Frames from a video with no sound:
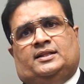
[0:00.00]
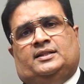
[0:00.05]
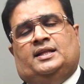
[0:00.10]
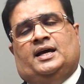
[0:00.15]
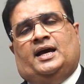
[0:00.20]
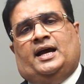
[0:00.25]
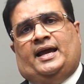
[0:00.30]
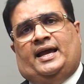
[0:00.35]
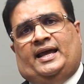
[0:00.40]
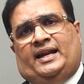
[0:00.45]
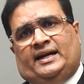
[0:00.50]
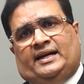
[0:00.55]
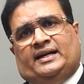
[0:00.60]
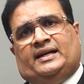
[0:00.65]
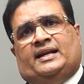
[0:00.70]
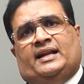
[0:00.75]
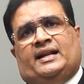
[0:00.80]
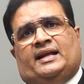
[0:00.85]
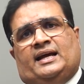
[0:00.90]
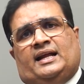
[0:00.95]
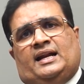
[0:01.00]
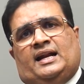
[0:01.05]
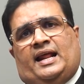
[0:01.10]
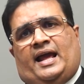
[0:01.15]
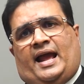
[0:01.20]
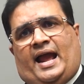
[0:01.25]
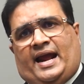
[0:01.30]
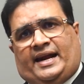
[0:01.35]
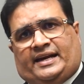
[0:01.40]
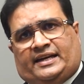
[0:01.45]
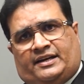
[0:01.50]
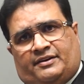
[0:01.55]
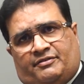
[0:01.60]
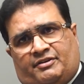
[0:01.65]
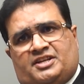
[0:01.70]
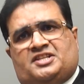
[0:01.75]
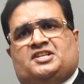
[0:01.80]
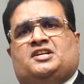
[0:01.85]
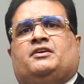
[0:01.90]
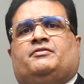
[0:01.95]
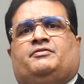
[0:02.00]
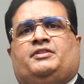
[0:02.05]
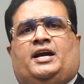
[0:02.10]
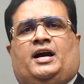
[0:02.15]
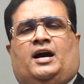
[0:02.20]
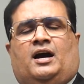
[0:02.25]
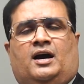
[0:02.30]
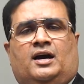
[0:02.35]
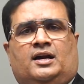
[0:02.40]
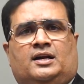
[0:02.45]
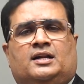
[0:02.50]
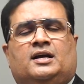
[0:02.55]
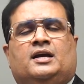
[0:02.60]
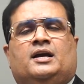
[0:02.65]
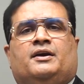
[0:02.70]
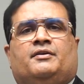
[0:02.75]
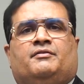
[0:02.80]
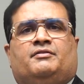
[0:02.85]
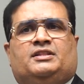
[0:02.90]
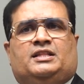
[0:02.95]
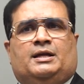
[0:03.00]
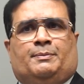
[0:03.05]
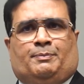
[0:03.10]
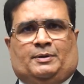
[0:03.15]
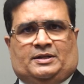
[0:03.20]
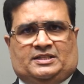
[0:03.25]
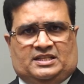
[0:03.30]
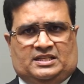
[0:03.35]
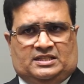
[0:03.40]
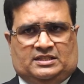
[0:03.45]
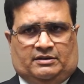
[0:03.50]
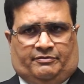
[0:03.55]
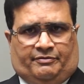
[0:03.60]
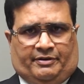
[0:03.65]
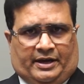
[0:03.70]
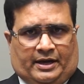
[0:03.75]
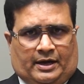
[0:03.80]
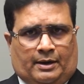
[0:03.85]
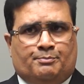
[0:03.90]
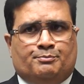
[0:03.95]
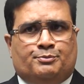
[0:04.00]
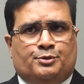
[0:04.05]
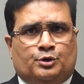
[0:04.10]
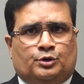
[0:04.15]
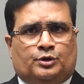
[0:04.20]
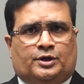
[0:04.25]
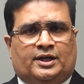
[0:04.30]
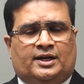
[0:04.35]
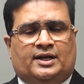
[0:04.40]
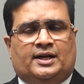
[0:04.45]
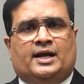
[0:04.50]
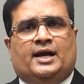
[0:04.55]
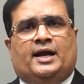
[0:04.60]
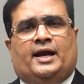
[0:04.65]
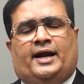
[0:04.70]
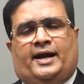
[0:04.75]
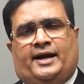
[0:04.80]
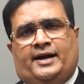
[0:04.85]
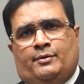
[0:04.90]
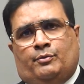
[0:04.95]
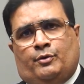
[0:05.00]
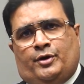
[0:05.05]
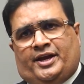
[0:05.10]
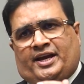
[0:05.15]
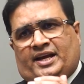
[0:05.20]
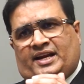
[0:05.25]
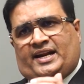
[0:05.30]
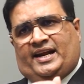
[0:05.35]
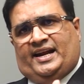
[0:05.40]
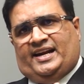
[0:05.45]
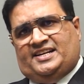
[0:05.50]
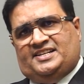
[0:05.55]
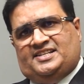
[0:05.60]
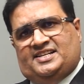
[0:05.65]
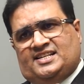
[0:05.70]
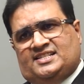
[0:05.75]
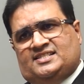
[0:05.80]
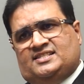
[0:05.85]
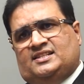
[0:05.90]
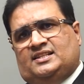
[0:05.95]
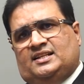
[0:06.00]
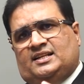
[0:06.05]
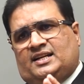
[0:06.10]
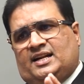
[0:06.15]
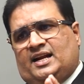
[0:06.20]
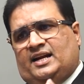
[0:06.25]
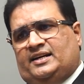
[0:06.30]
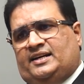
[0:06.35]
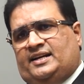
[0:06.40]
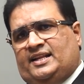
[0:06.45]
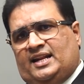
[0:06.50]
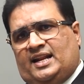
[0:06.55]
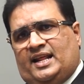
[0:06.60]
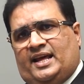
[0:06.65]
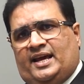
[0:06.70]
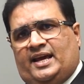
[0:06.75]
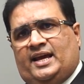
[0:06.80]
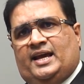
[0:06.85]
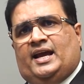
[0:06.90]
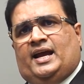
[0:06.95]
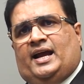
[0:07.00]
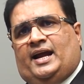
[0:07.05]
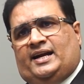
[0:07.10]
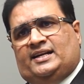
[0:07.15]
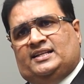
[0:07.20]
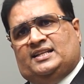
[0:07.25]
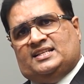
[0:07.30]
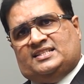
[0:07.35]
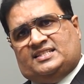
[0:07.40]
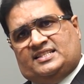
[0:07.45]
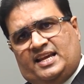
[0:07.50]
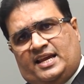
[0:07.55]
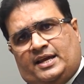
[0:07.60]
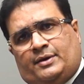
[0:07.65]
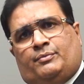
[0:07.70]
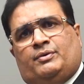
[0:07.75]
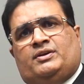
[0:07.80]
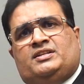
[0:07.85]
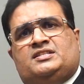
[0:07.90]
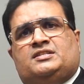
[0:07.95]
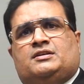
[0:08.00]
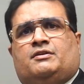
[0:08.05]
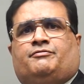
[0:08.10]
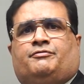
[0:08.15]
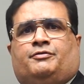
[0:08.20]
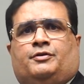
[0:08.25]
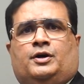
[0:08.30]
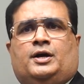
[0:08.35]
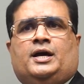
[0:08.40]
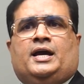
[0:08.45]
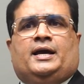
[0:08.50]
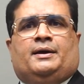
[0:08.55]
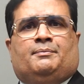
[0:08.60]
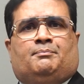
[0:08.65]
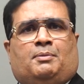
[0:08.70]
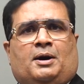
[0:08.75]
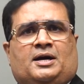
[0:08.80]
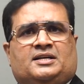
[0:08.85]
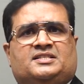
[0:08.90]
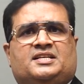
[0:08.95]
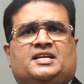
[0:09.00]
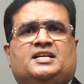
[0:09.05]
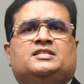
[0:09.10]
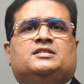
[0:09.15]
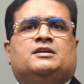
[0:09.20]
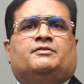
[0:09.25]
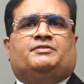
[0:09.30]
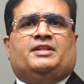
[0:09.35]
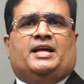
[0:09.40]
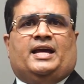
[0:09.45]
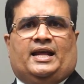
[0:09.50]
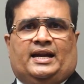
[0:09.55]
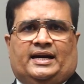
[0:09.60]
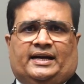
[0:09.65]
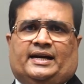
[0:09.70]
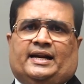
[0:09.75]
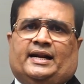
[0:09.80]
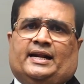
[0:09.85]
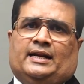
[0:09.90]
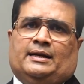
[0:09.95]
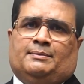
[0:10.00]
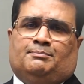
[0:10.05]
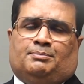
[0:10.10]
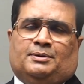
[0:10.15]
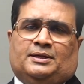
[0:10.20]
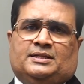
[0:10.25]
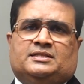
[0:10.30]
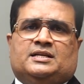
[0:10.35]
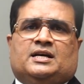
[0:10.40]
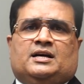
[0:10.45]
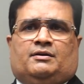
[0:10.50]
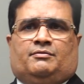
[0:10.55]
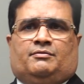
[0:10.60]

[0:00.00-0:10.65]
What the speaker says: the electrical activation of the heart with the presence of a computer, and we can adjust the delay and the sequence of passage of the electrical impulse